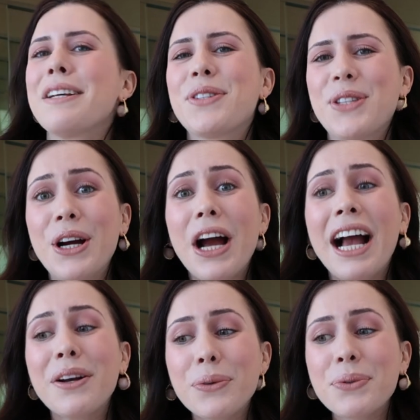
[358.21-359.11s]
So
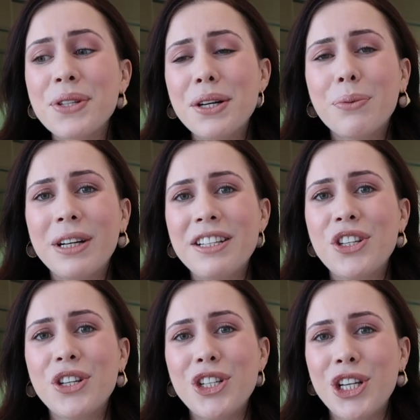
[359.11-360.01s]
I also wanted
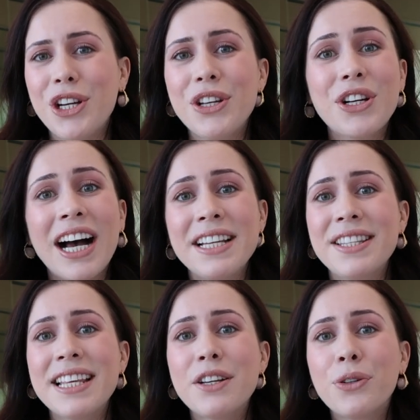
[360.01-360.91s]
to show you guys
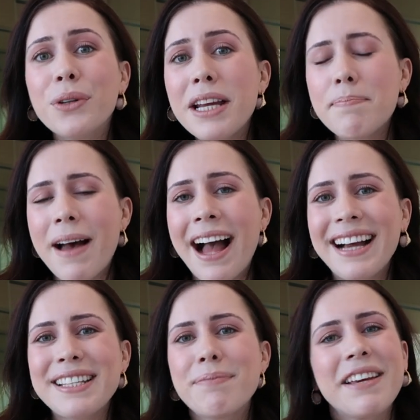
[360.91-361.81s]
the goodie
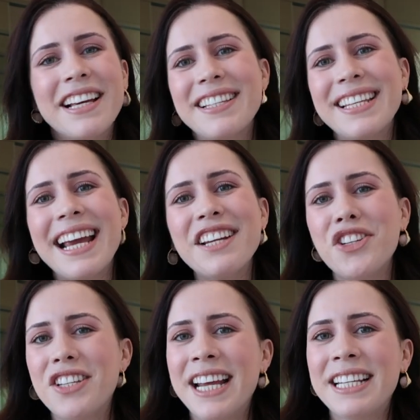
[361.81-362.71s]
bags, because
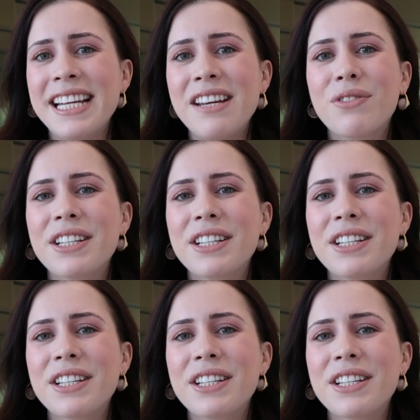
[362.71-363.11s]
each attendee